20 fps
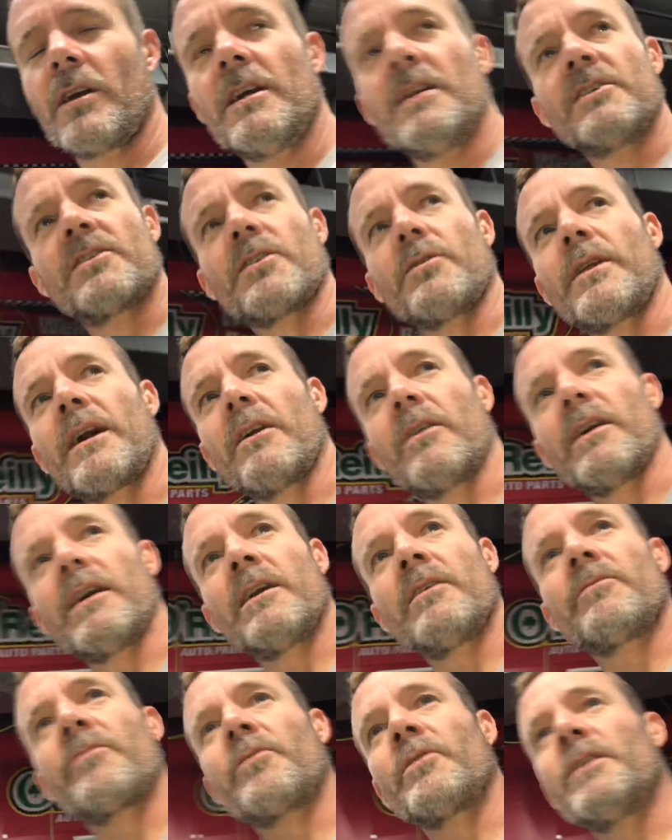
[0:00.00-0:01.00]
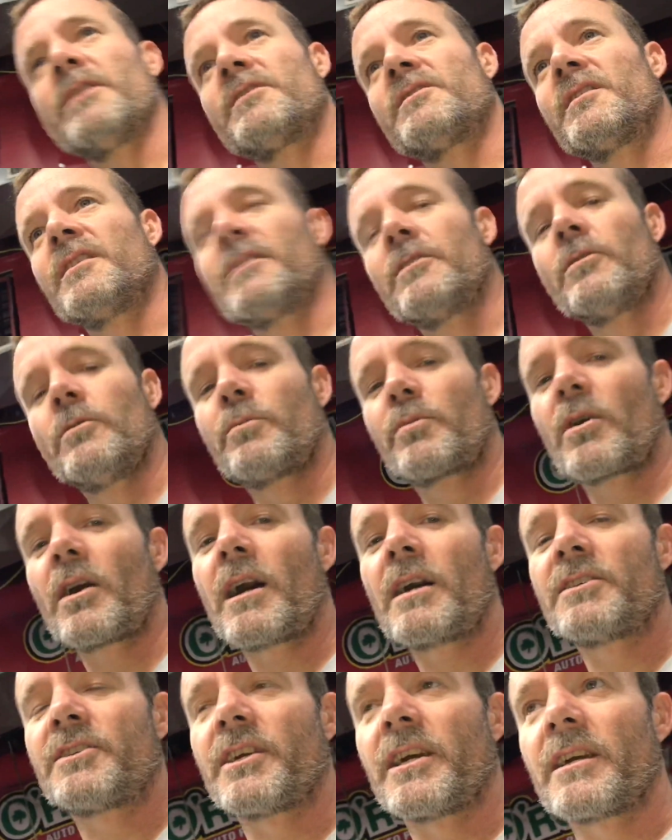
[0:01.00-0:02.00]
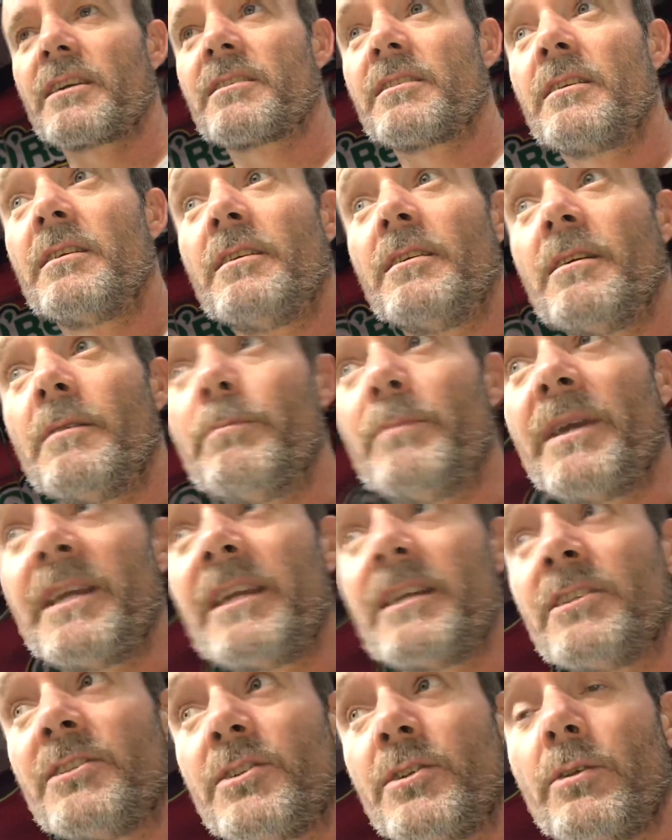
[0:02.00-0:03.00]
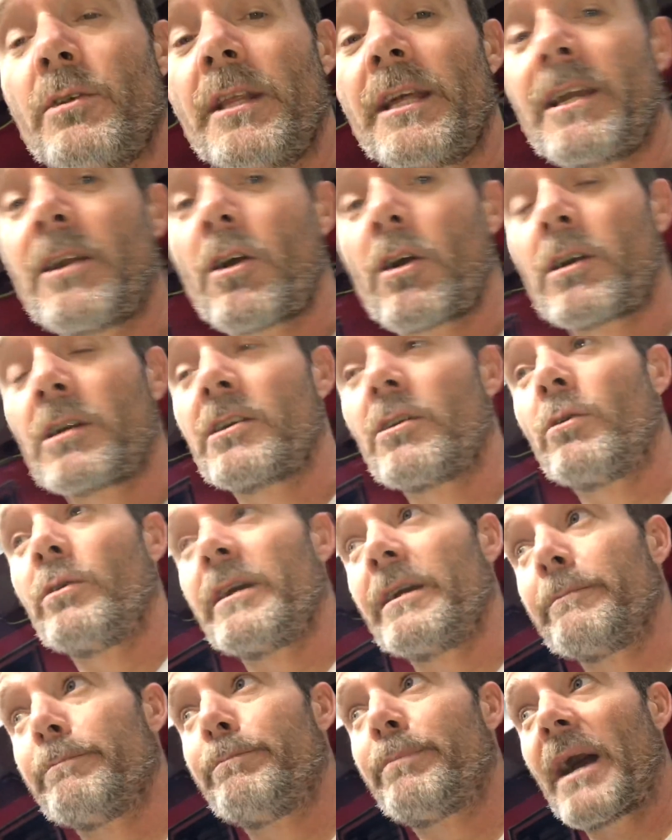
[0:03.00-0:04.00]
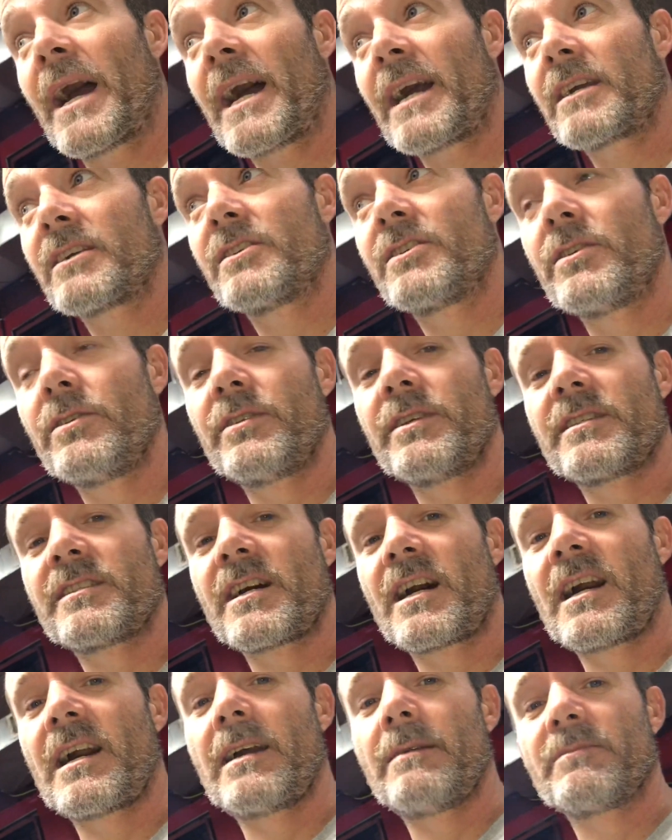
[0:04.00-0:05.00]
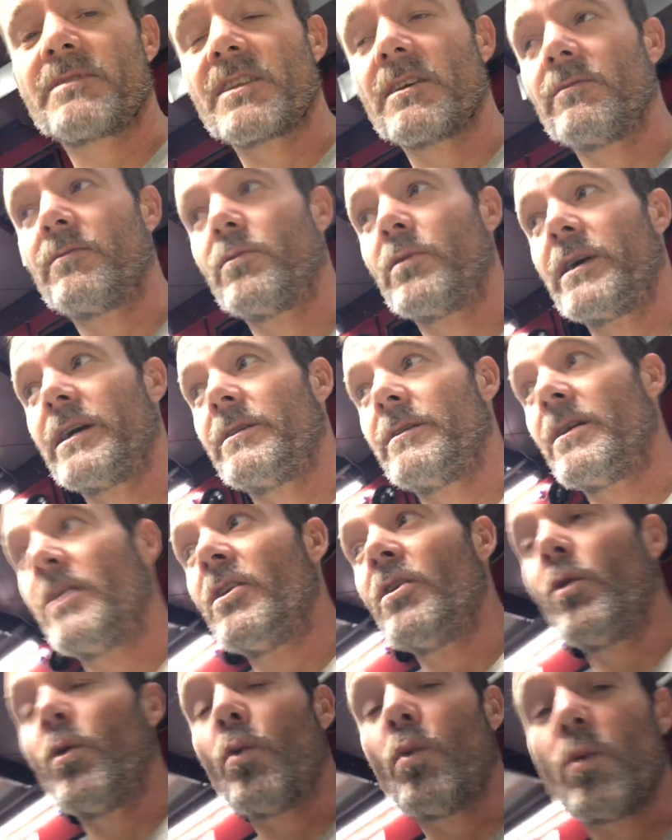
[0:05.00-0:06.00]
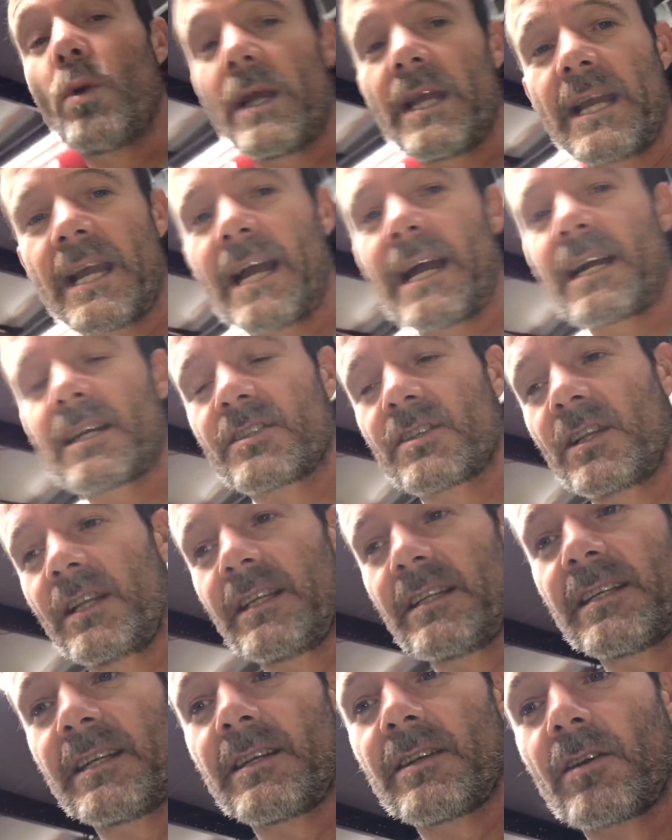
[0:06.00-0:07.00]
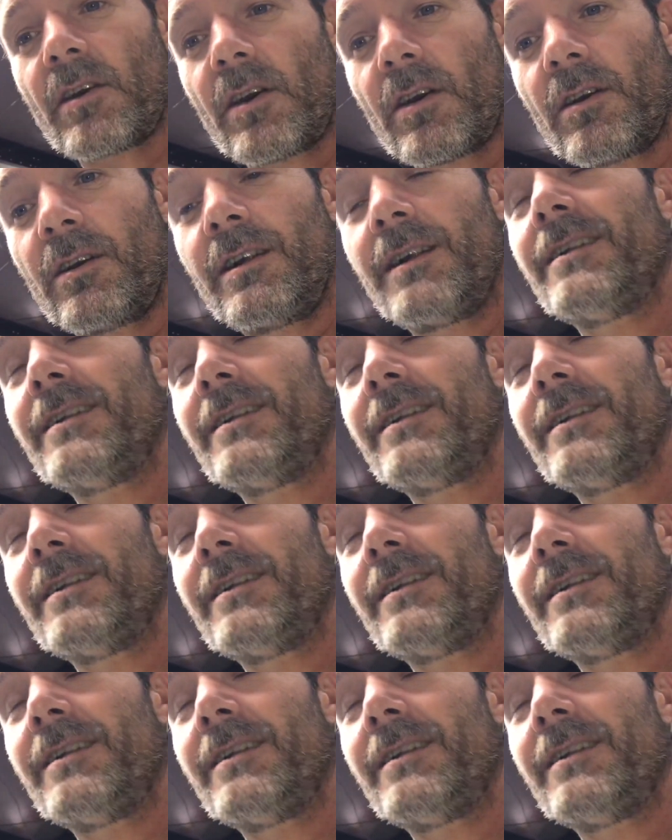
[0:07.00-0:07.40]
So now every single project, me and Julia are going back to the times of when we actually did it all.